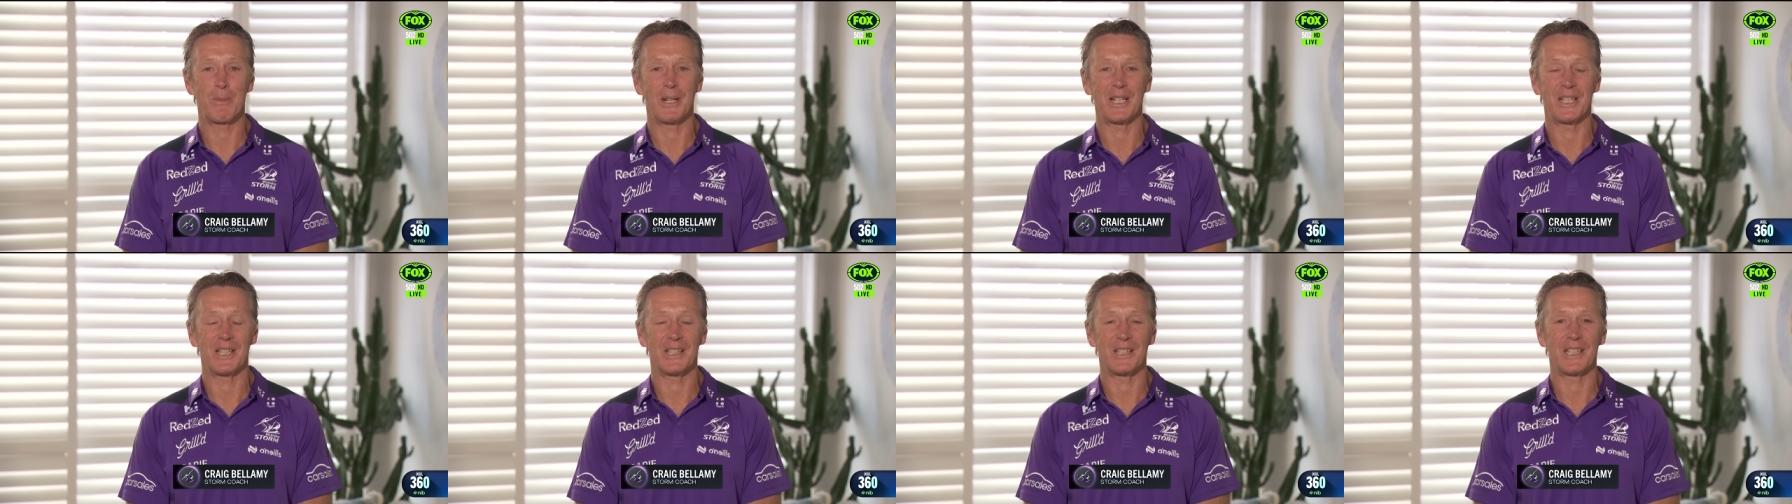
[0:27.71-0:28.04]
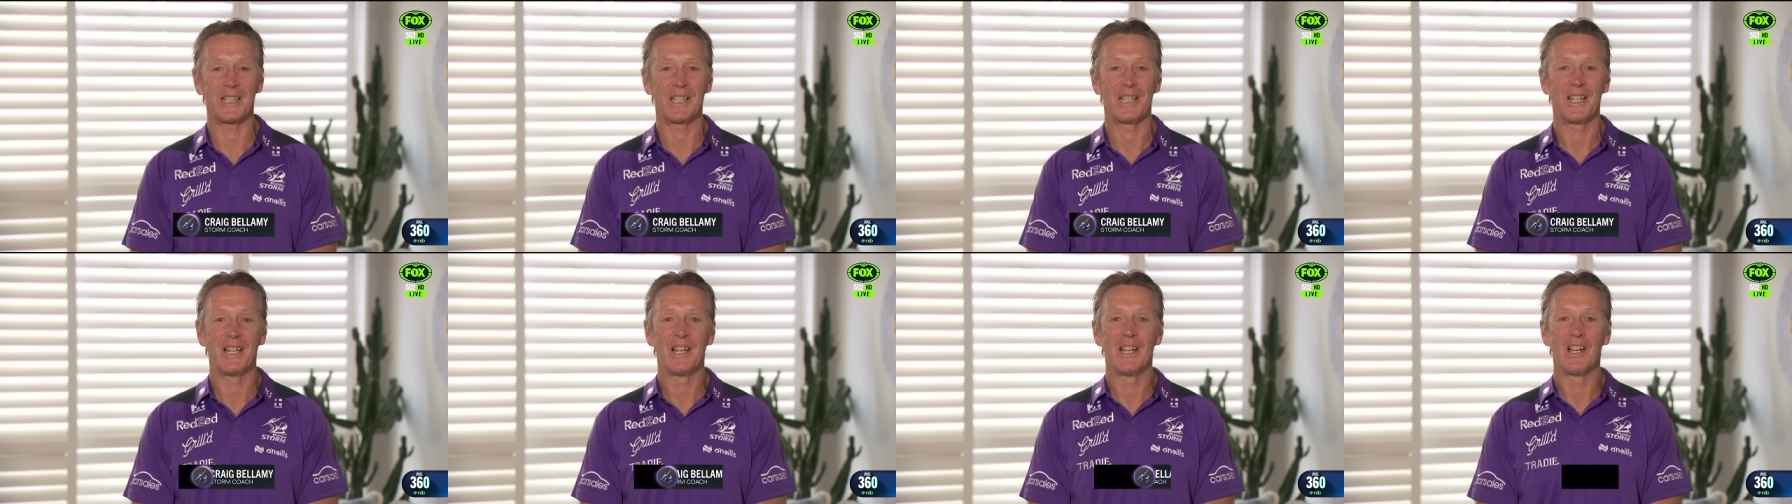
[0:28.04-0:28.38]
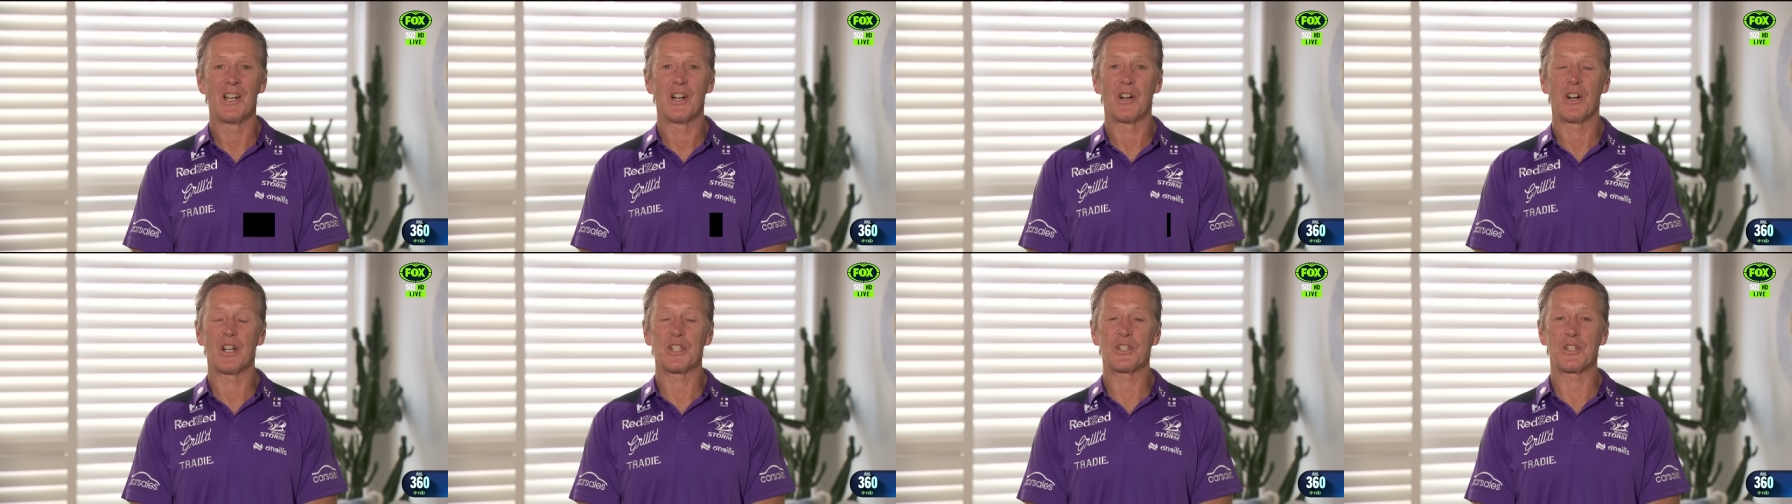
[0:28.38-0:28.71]
but I
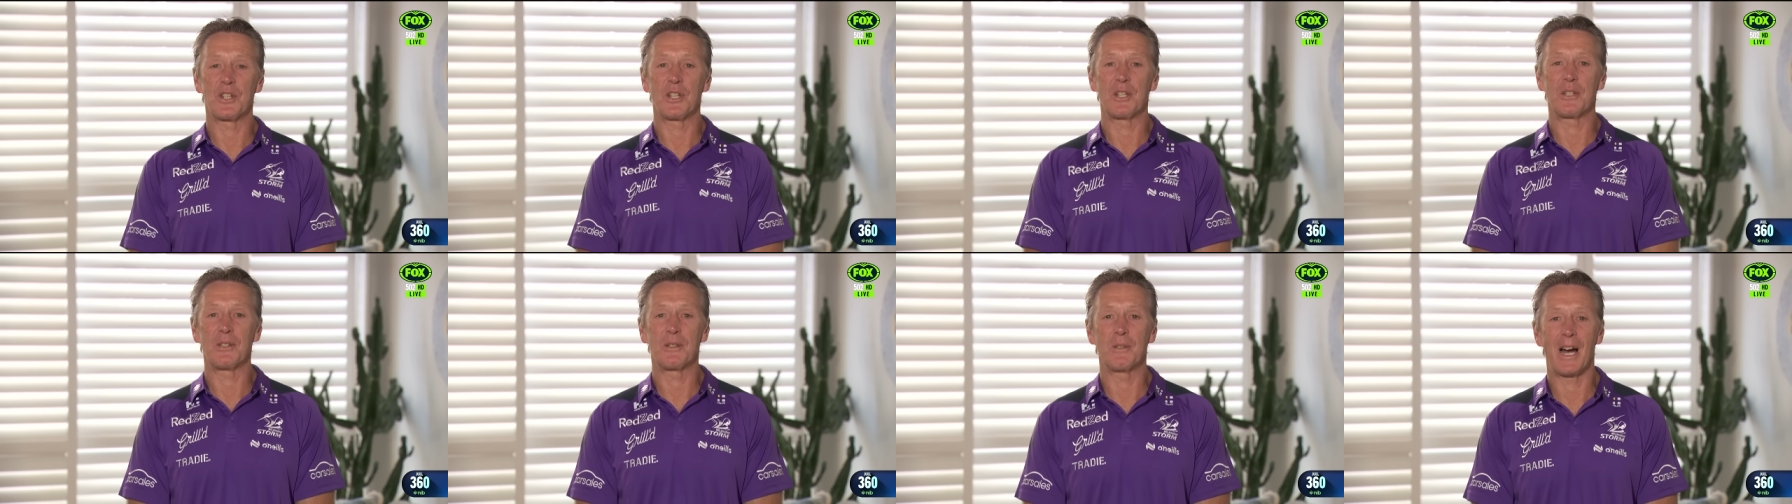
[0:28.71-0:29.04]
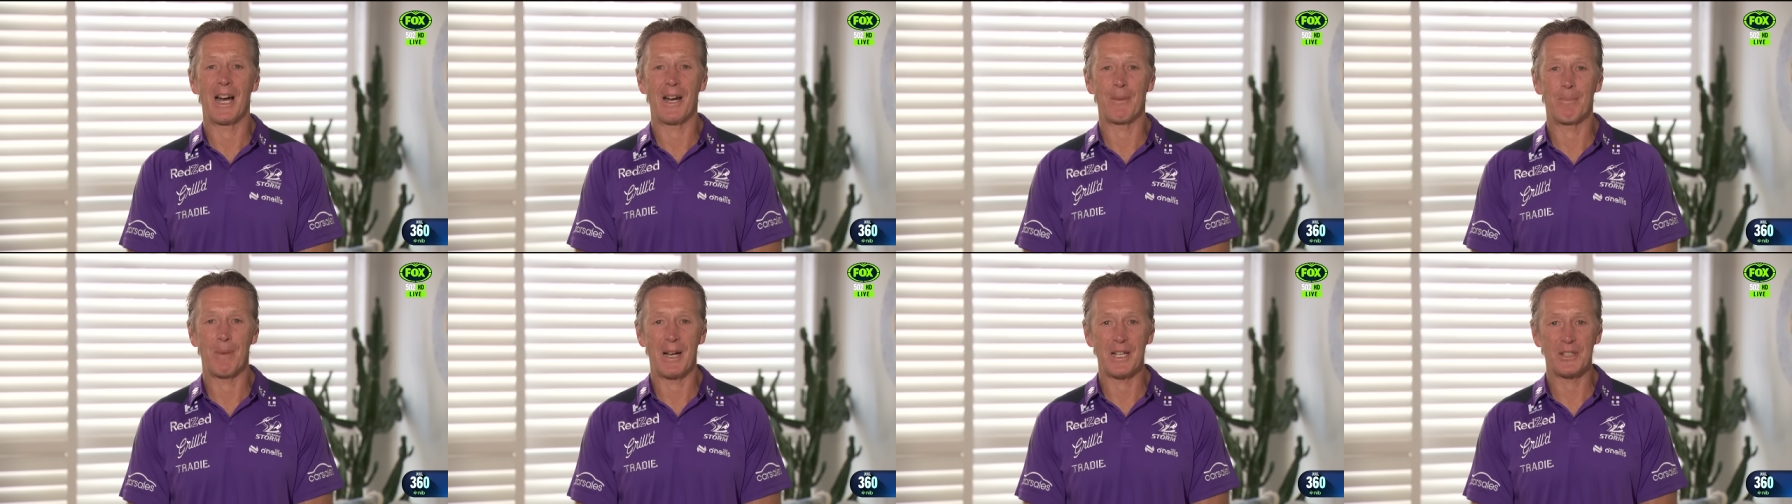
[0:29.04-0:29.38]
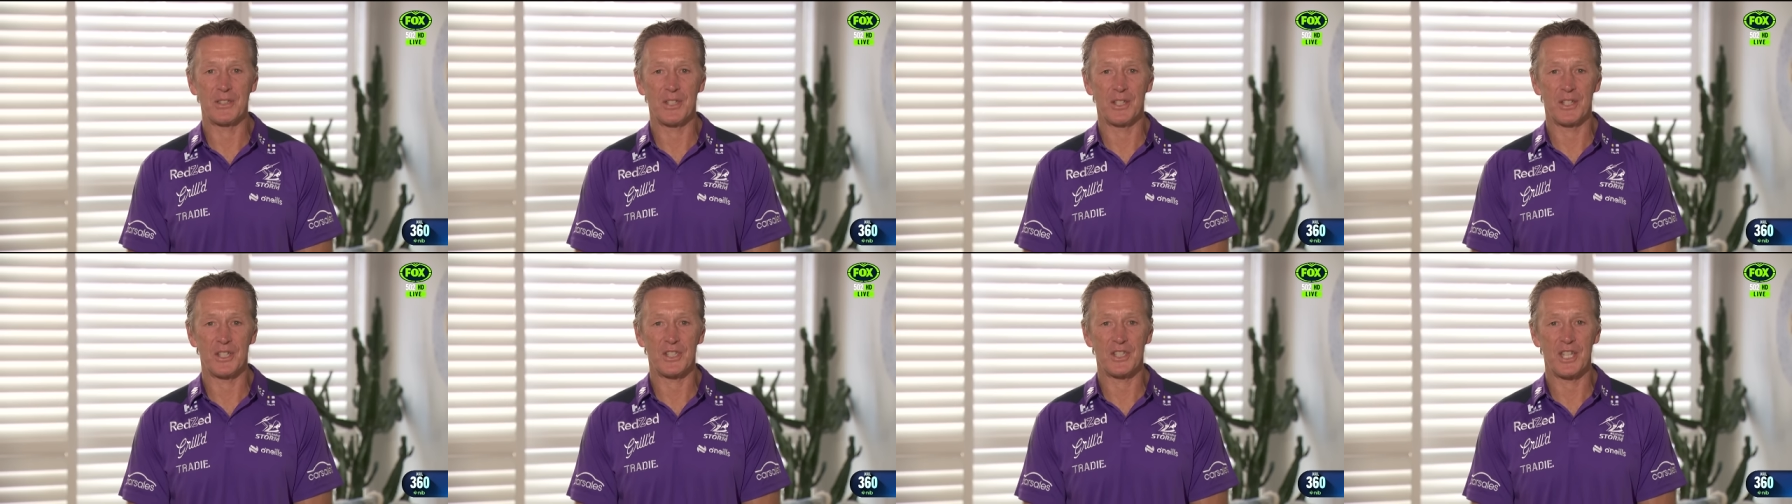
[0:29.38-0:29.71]
I seen uh,
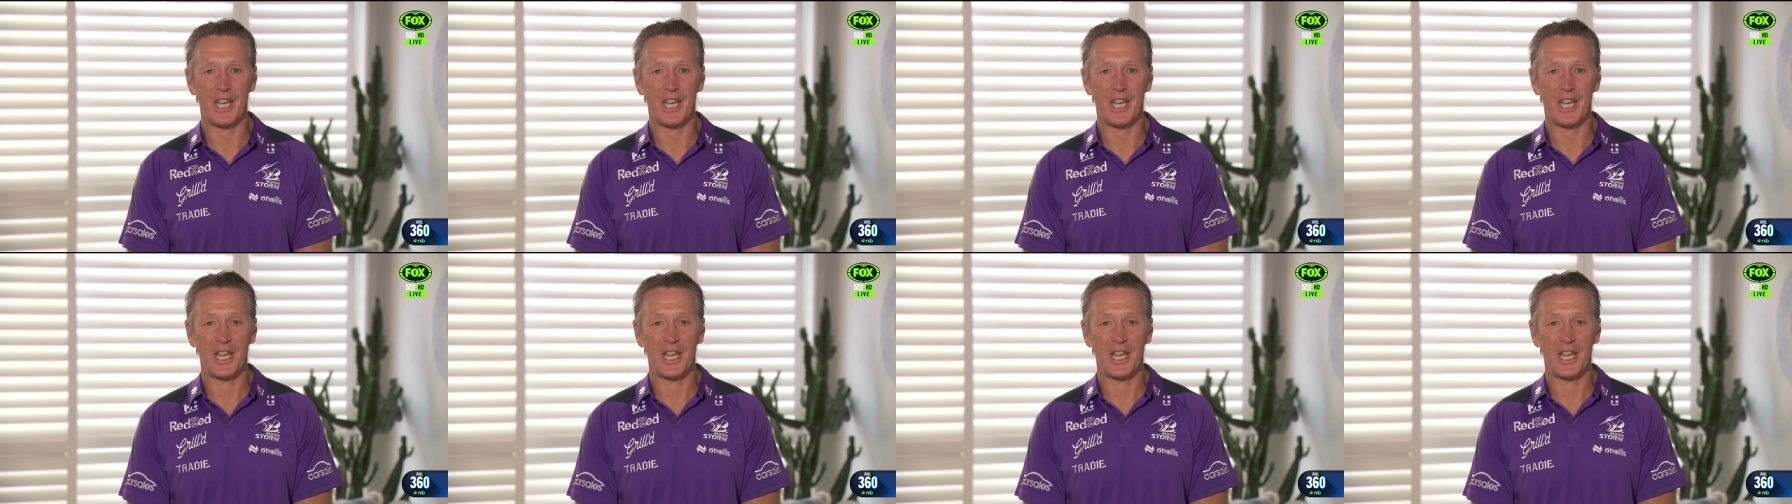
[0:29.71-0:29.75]
most of the